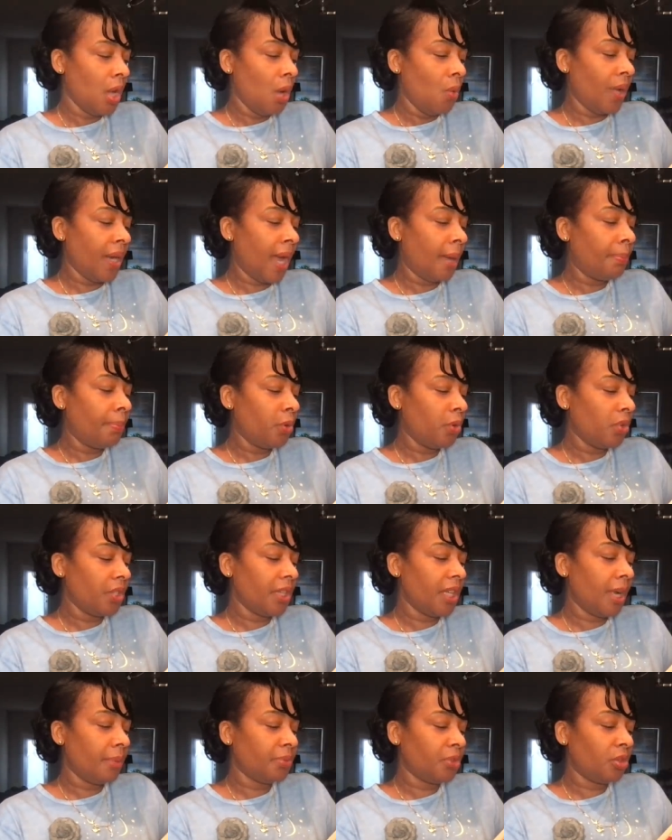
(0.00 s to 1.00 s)
When I
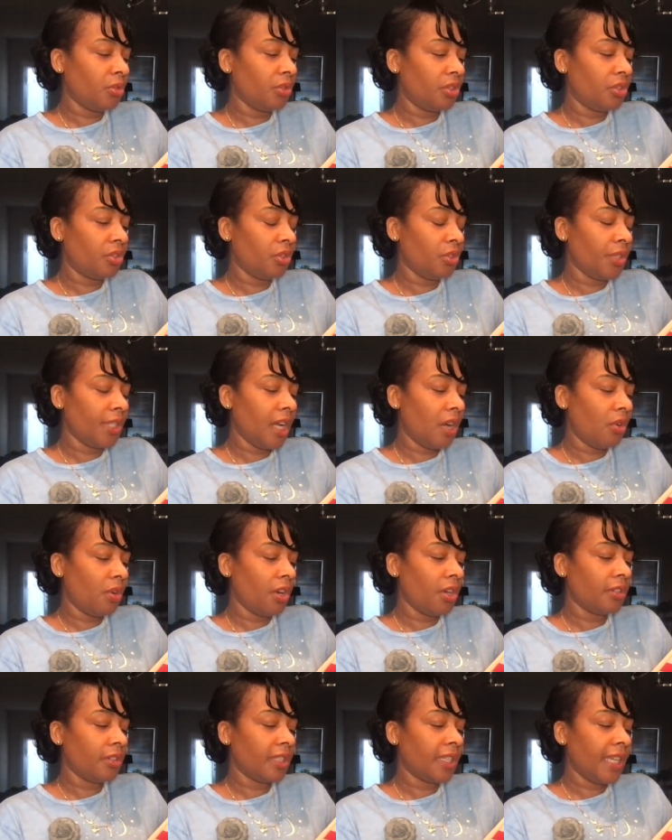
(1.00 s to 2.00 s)
pulled up to the studio,
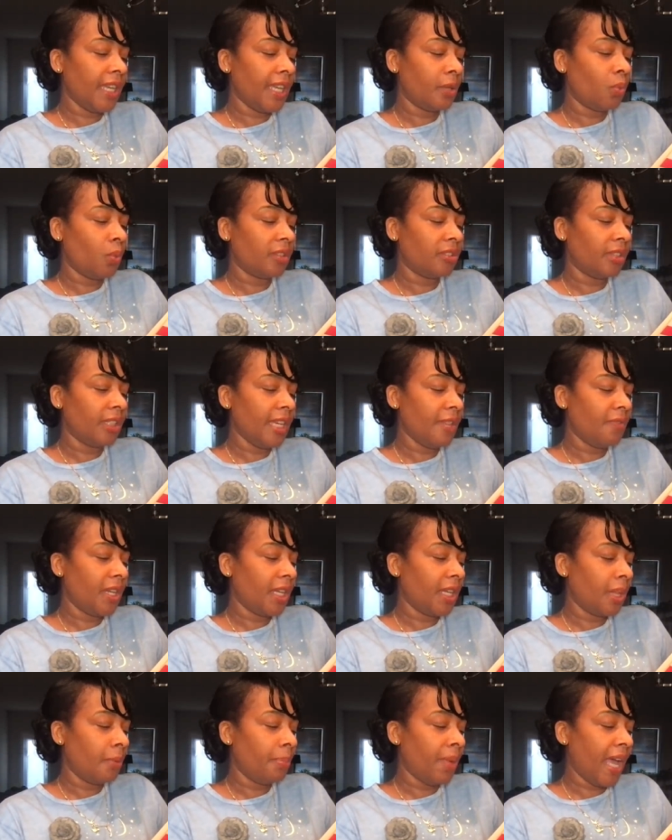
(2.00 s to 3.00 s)
Eartha Kitt was
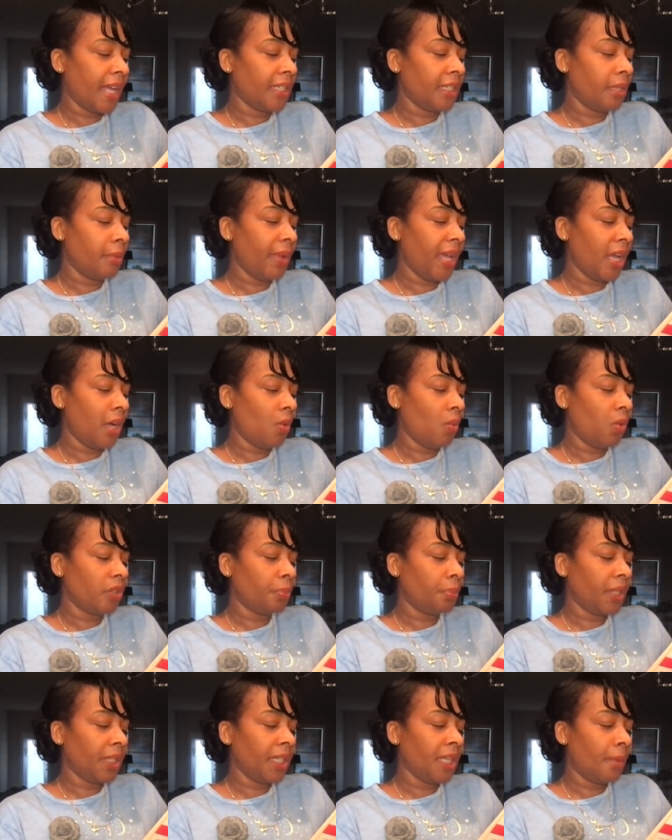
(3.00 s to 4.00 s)
leaving and Patti LaBelle
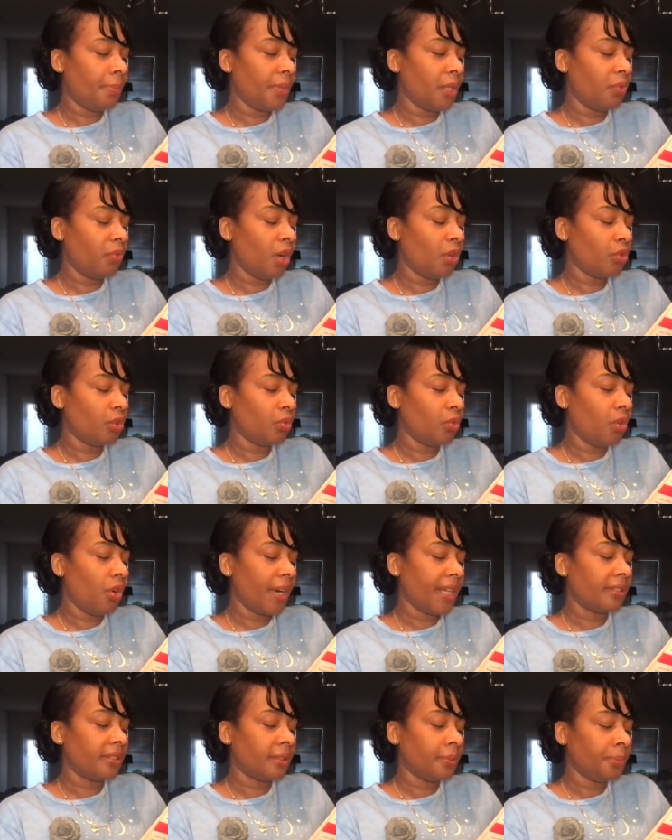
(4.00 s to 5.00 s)
was pulling up in a Rolls
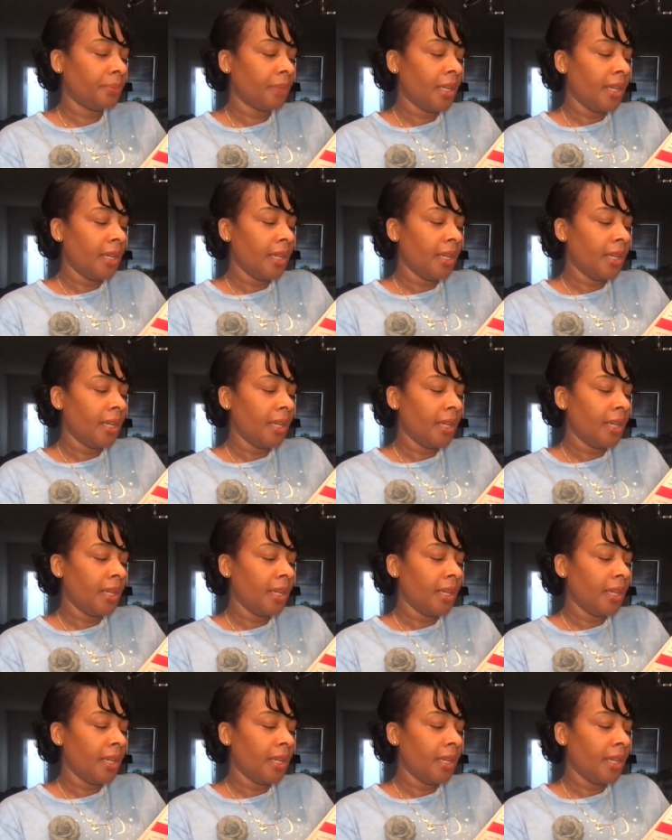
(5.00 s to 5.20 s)
Royce.